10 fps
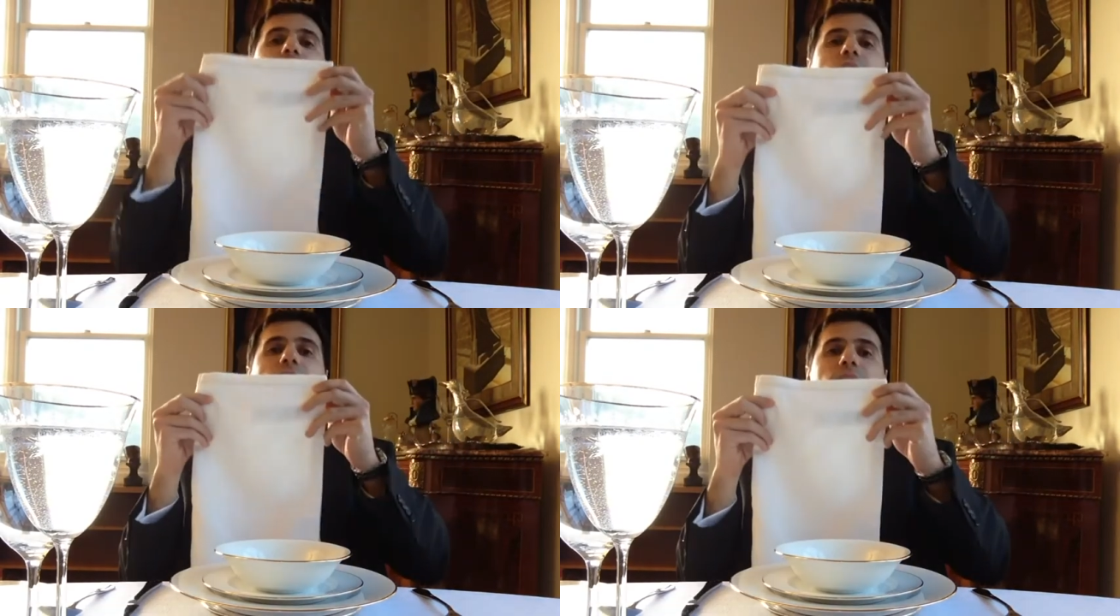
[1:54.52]

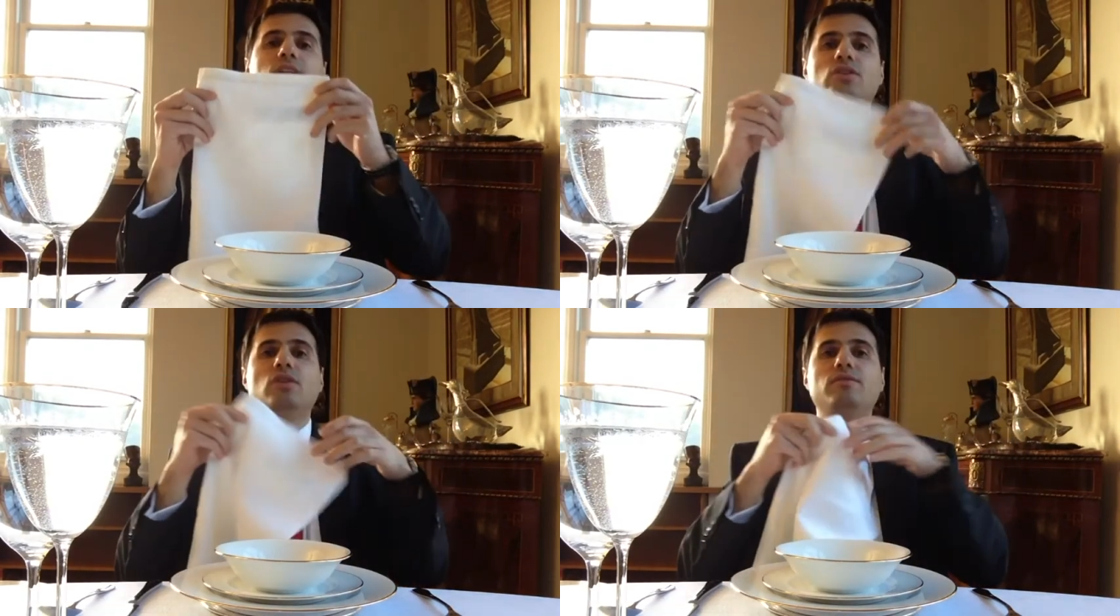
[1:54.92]
the
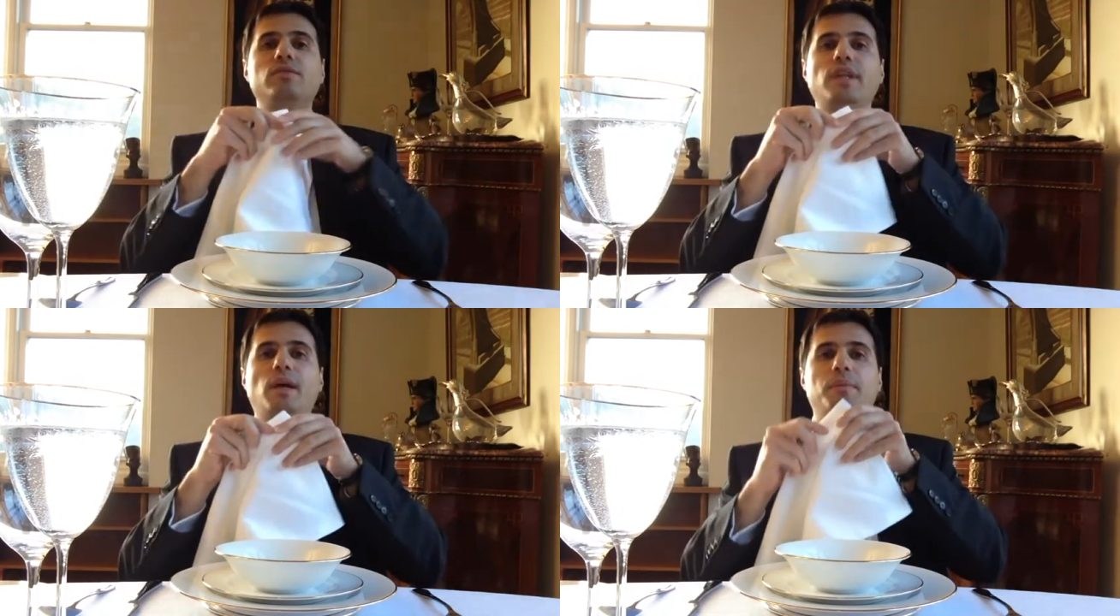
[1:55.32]
edges of
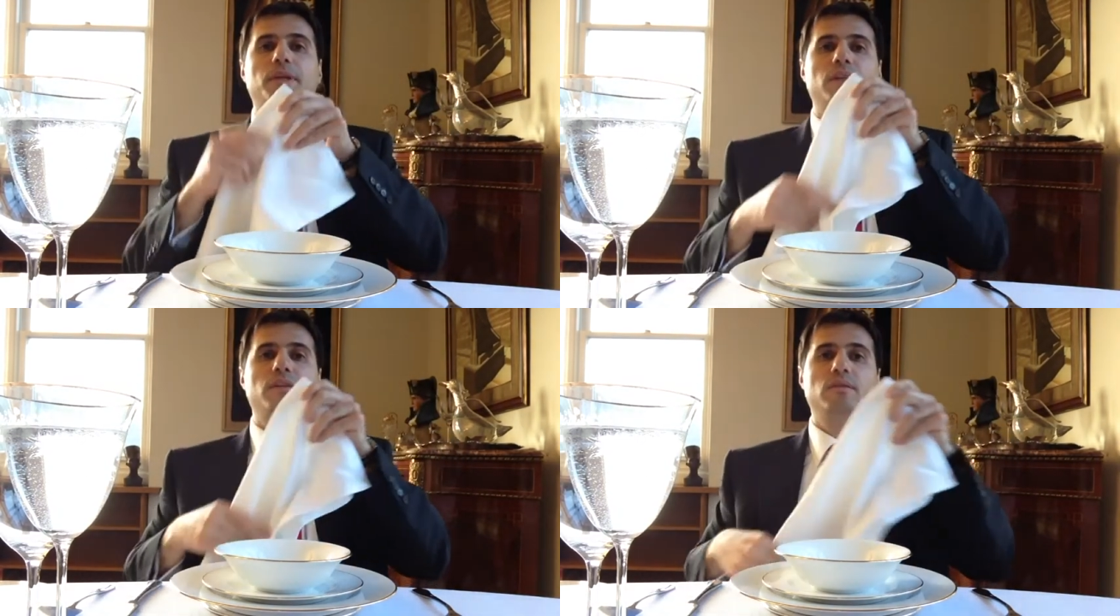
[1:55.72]
the
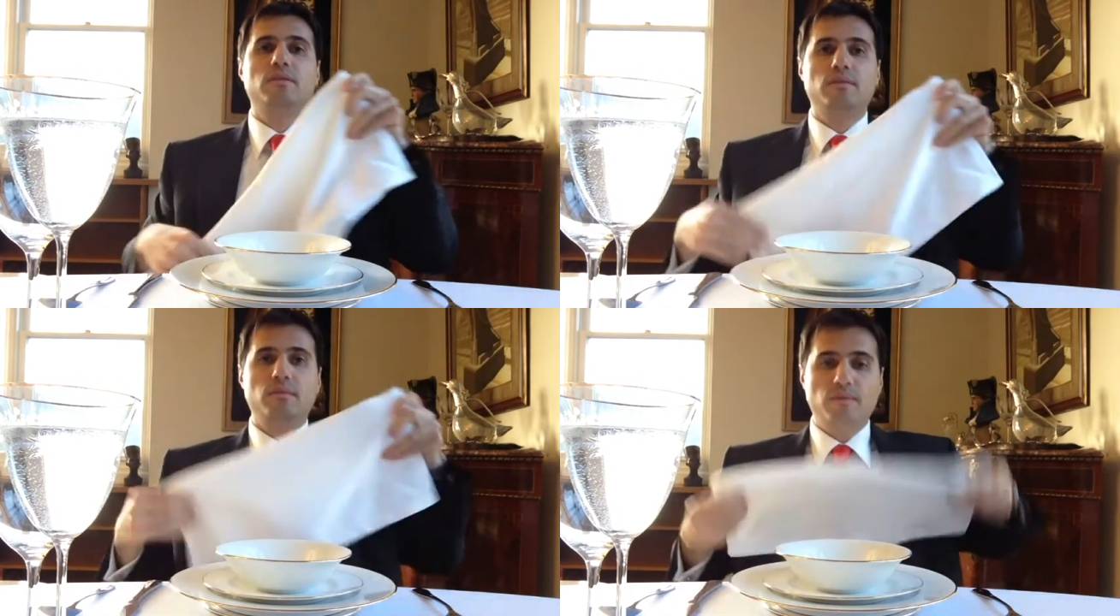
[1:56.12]
napkin
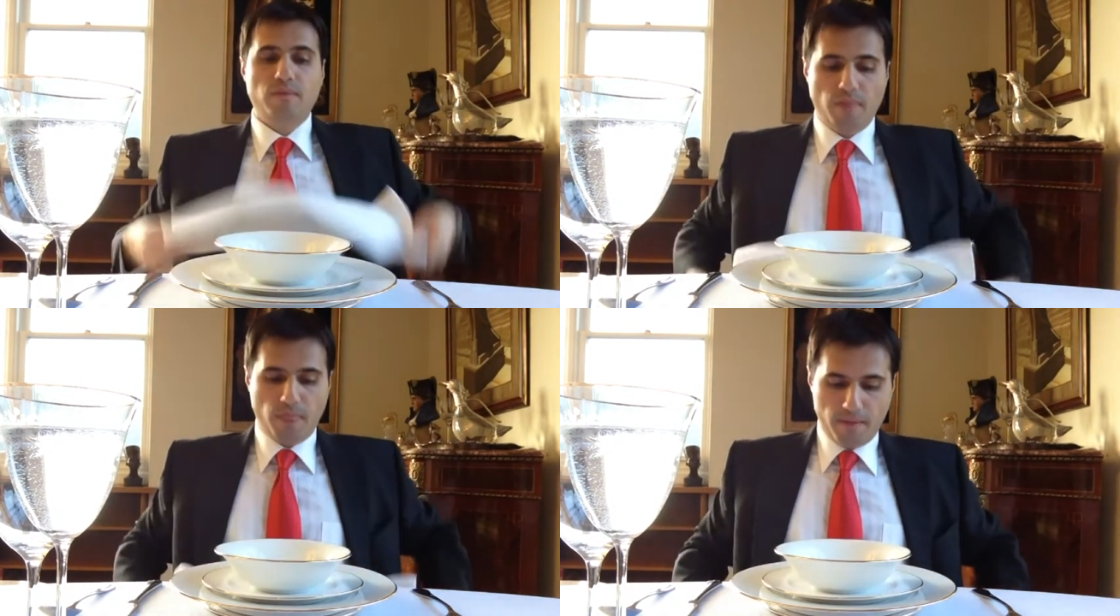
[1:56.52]

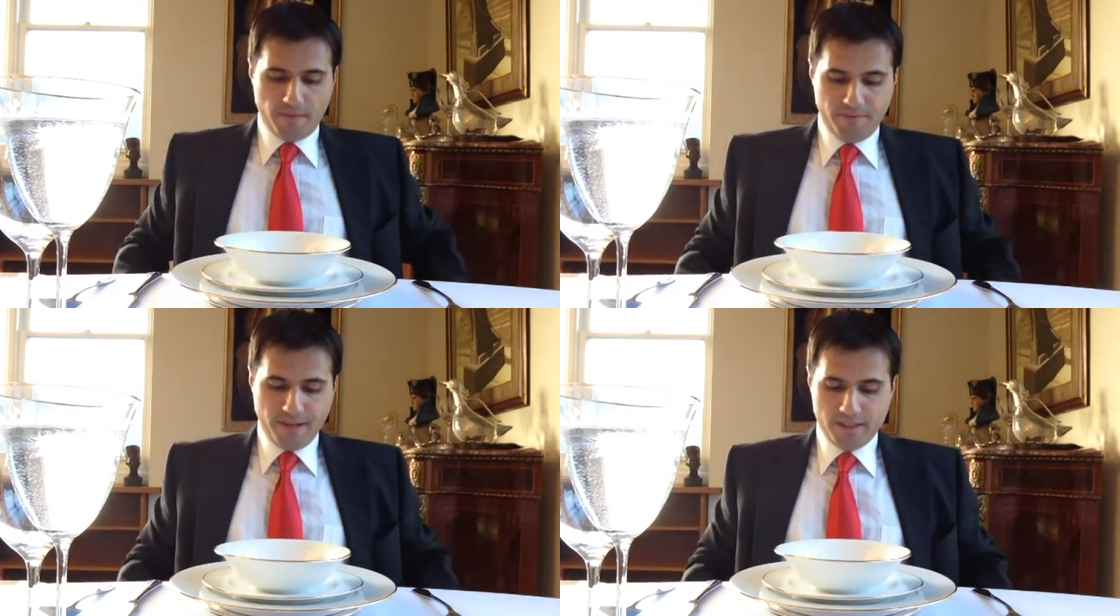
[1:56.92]

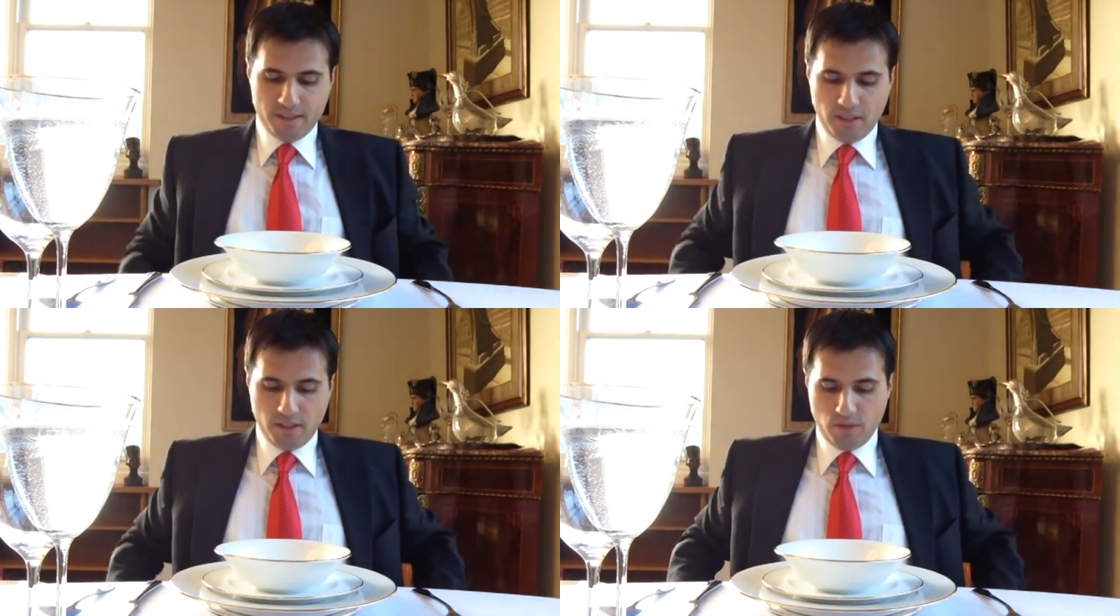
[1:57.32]

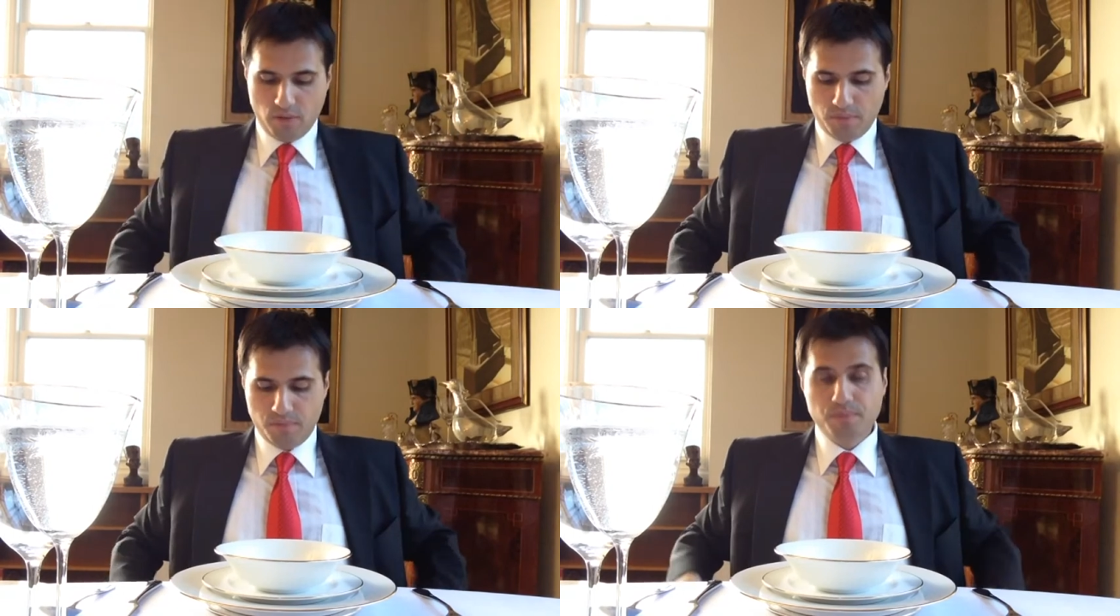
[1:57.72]
facing you.